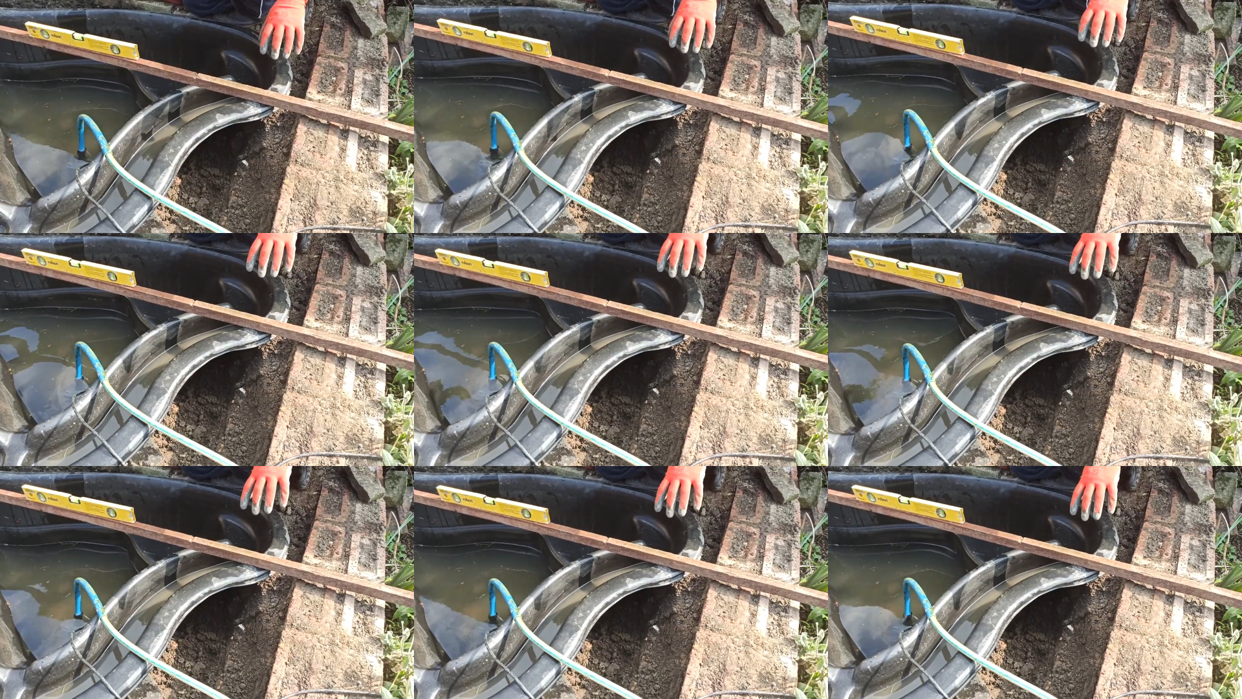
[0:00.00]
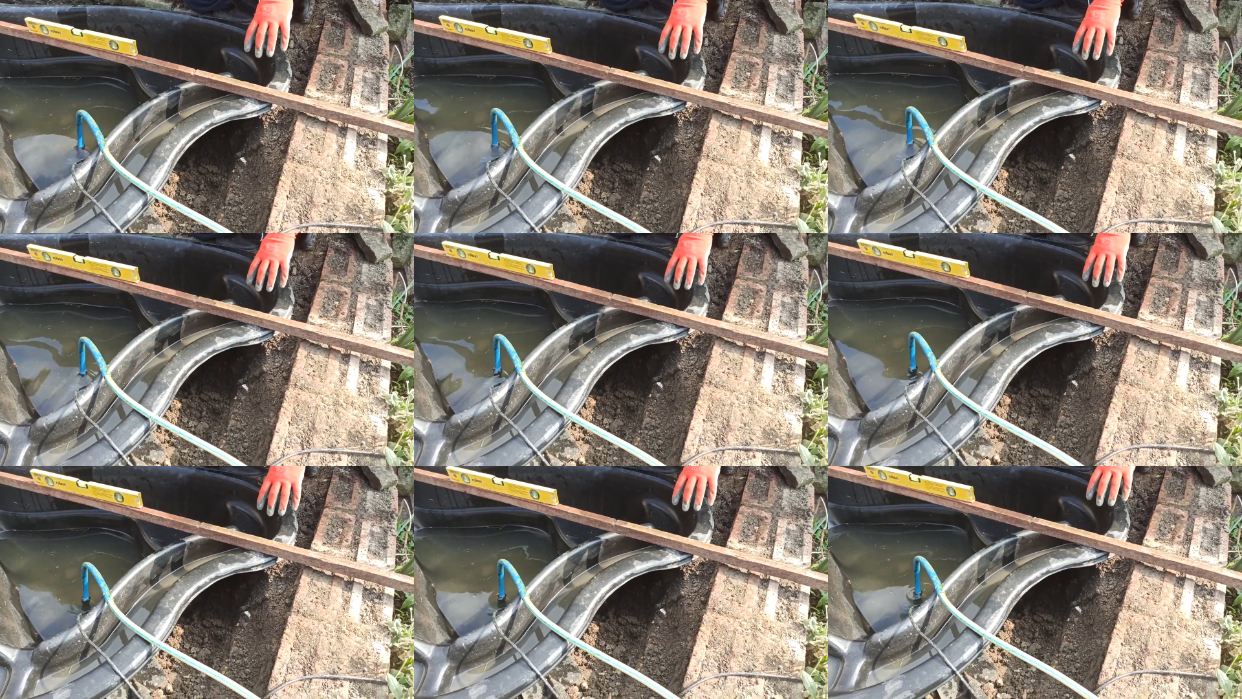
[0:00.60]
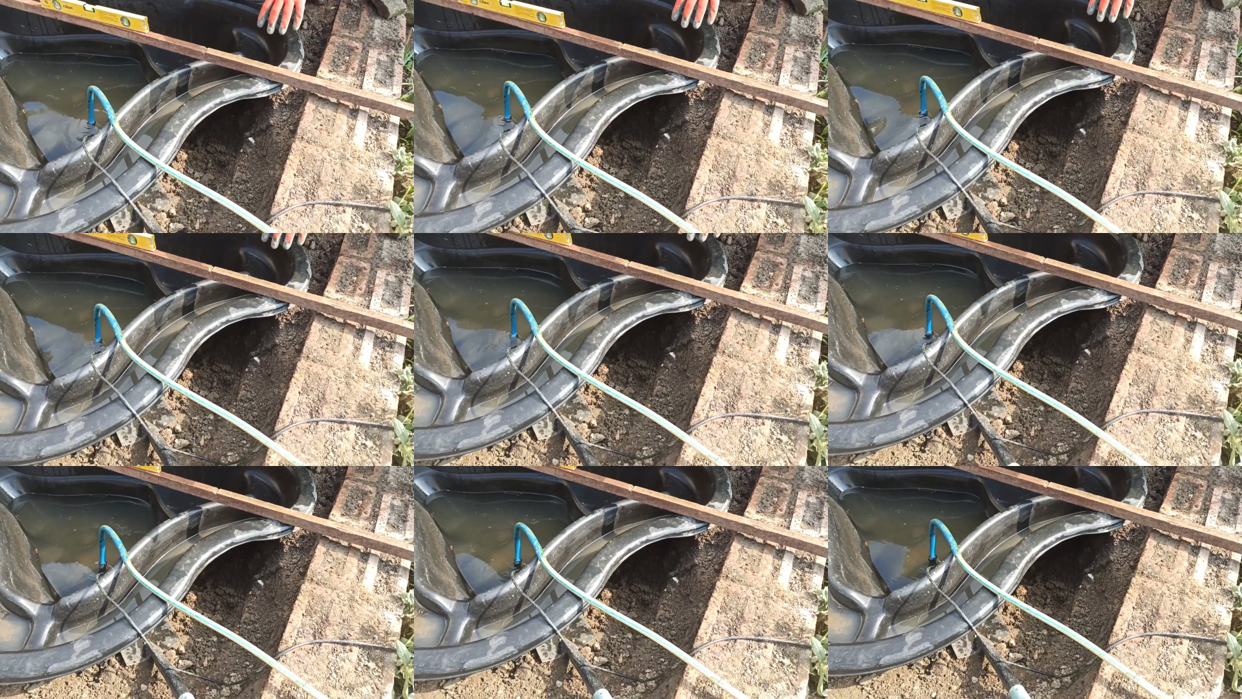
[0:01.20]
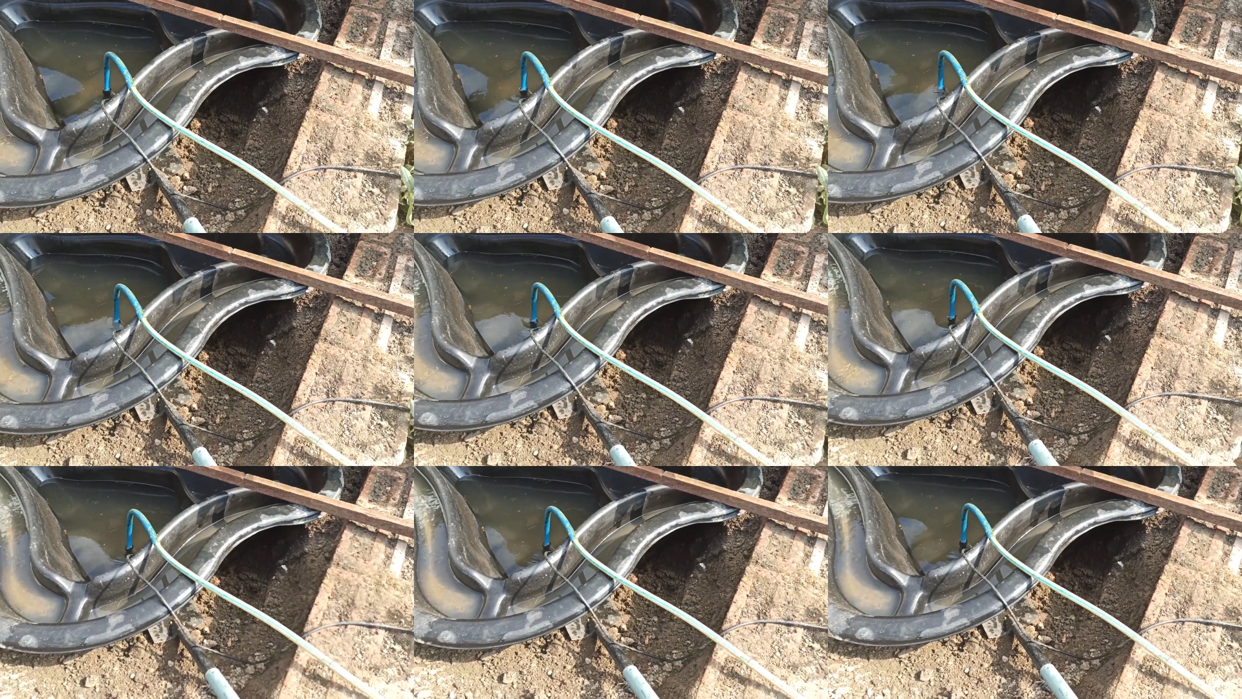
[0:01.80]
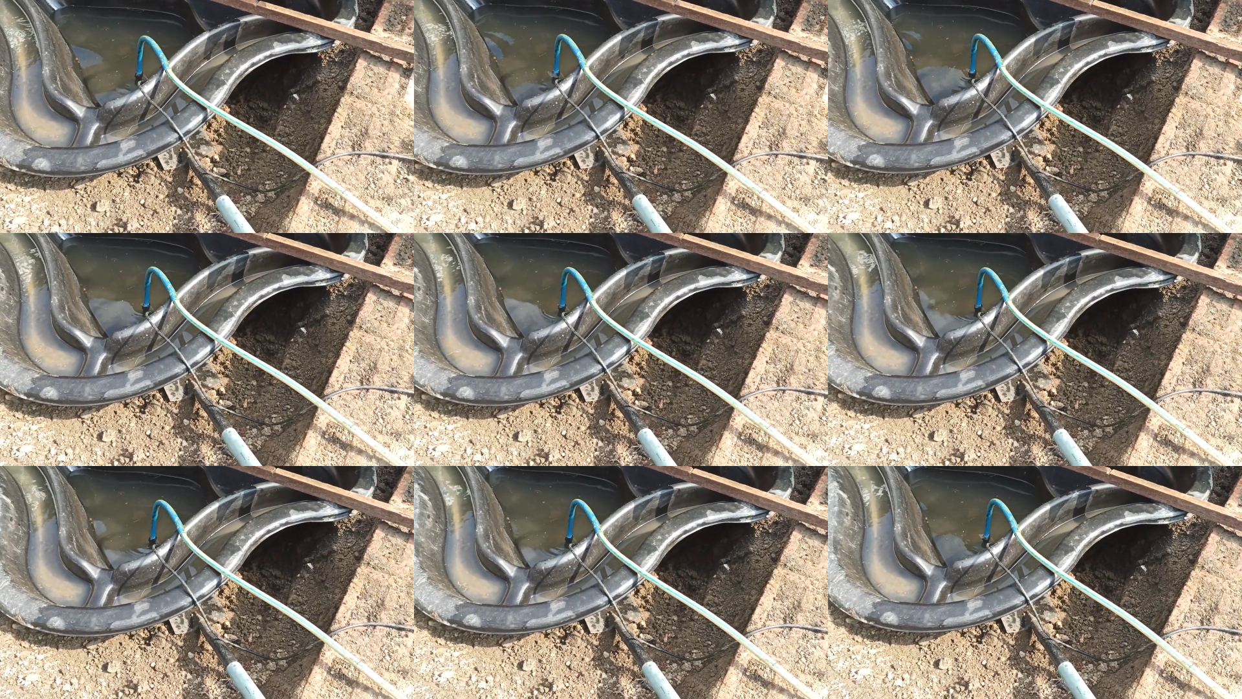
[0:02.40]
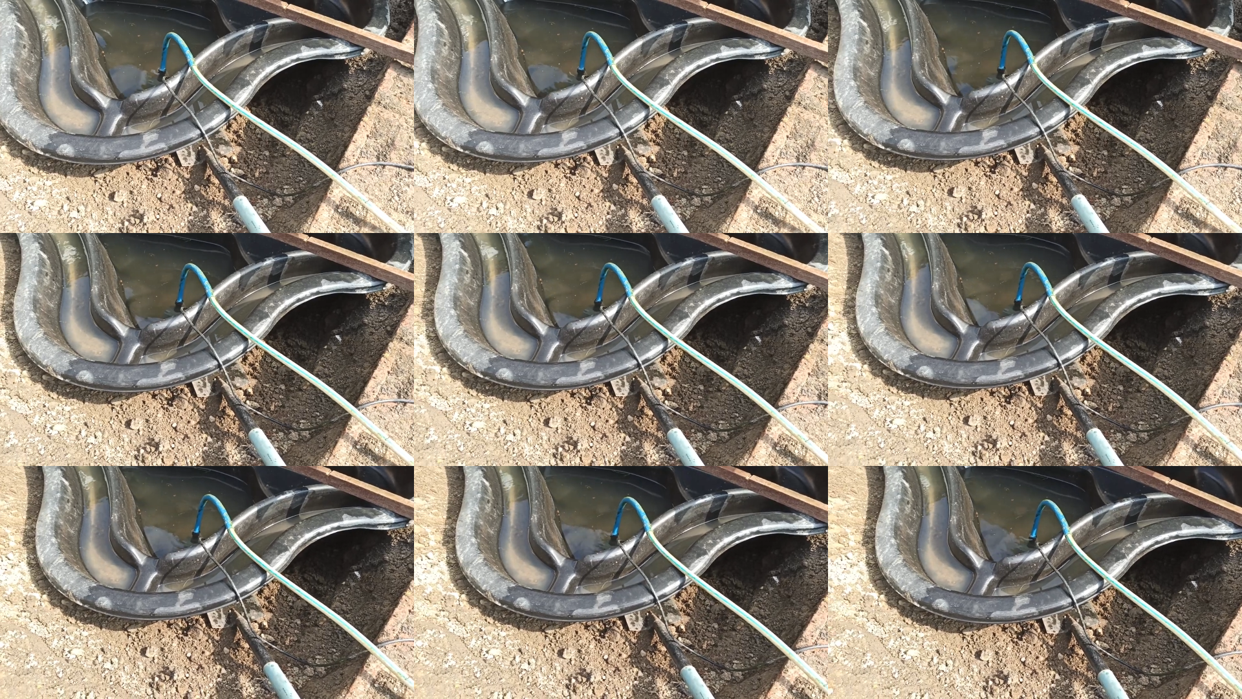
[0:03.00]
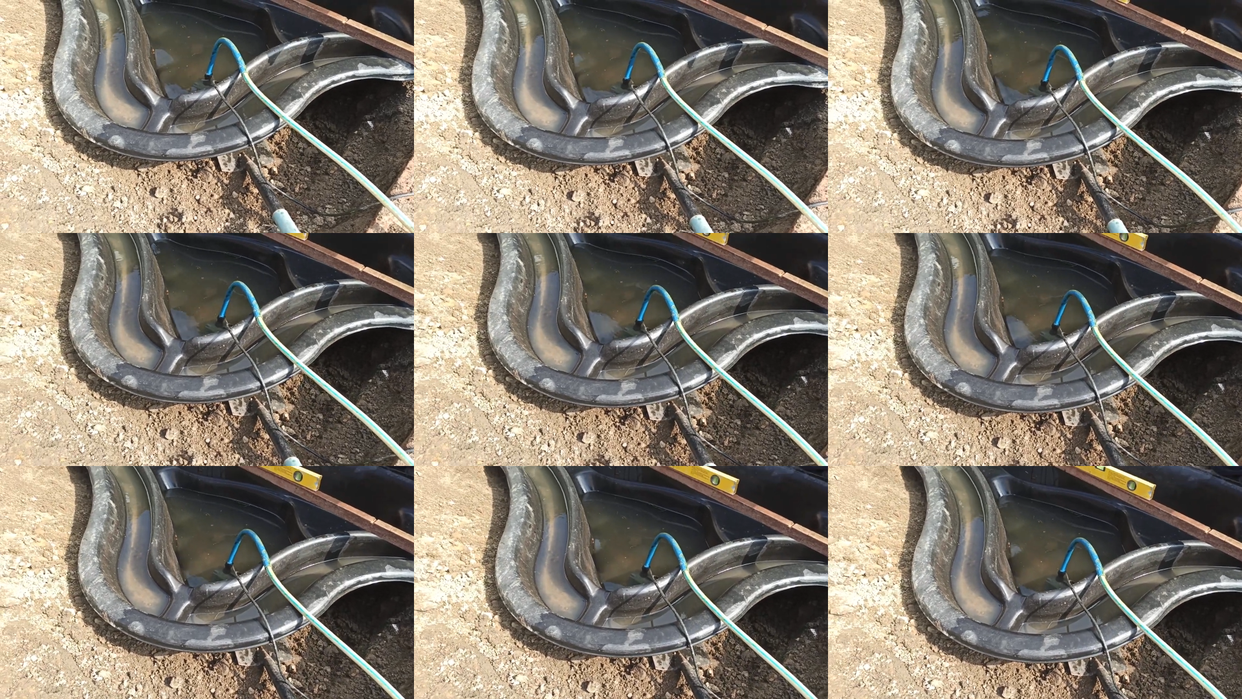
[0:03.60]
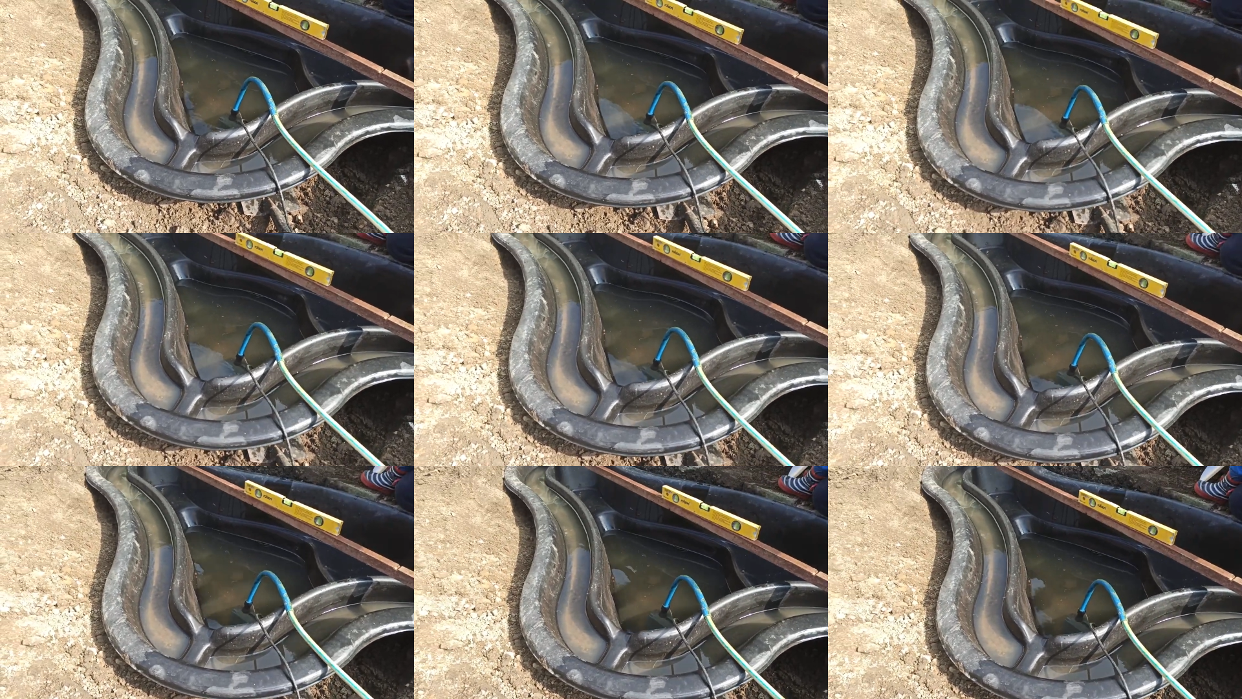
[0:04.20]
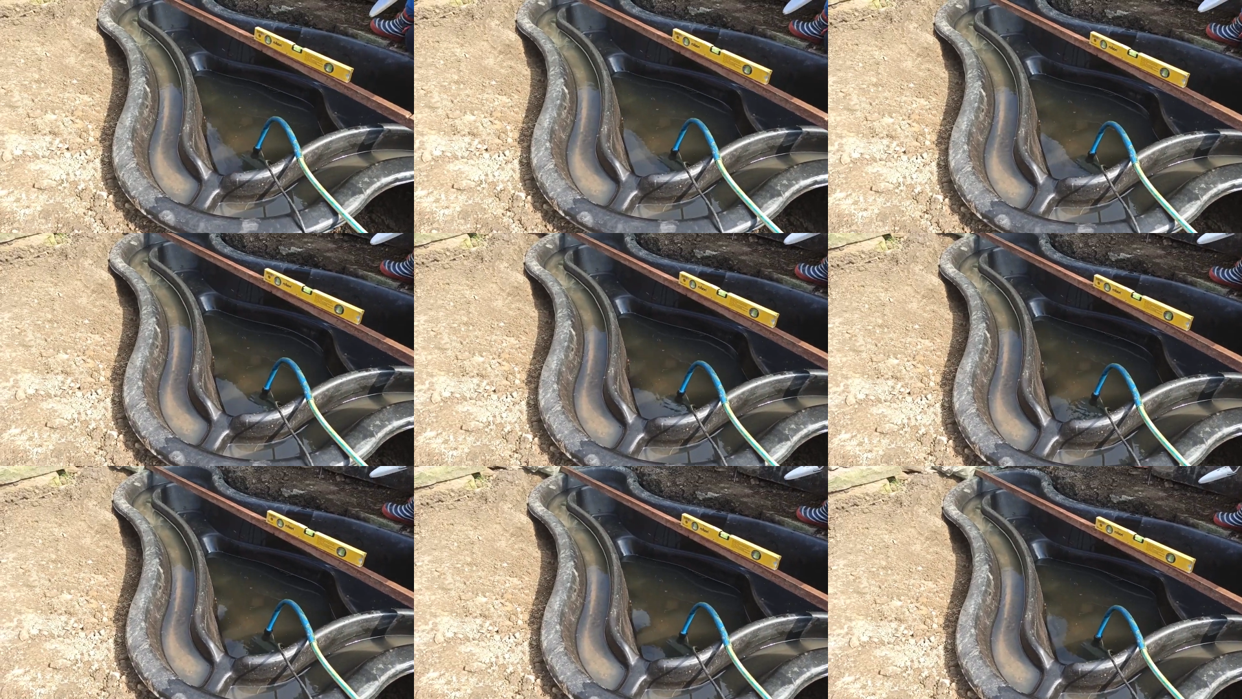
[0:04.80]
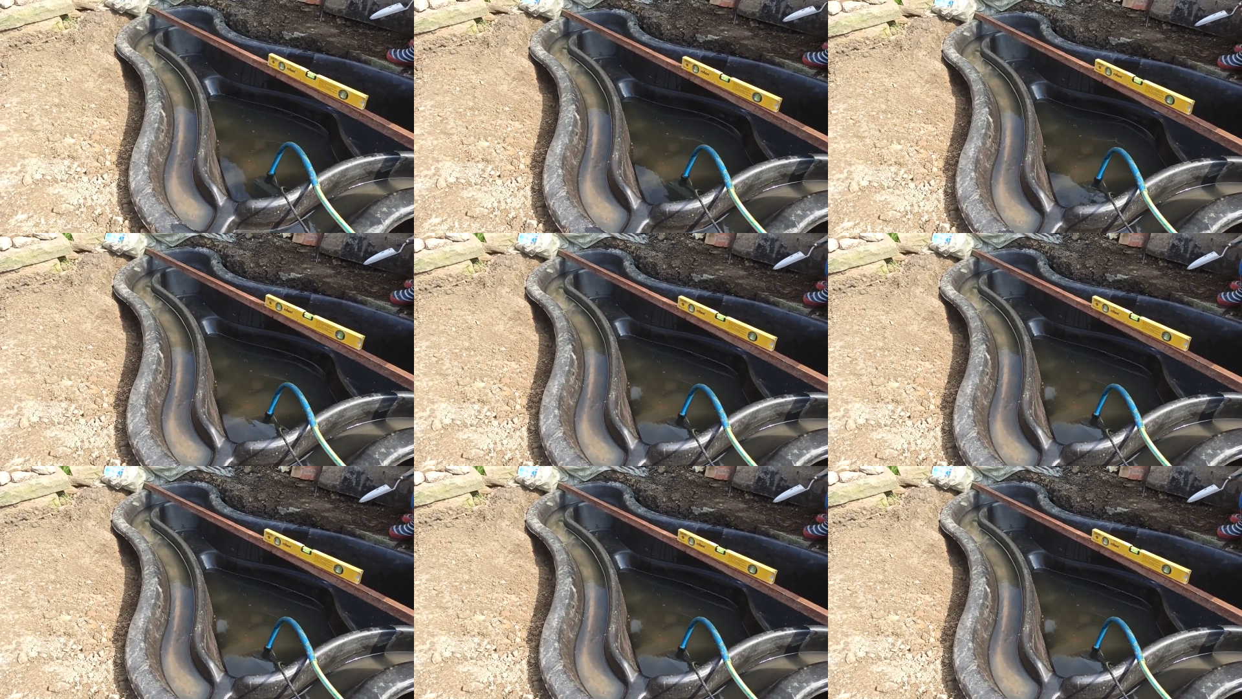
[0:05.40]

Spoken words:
Nobody's mouth can be seen.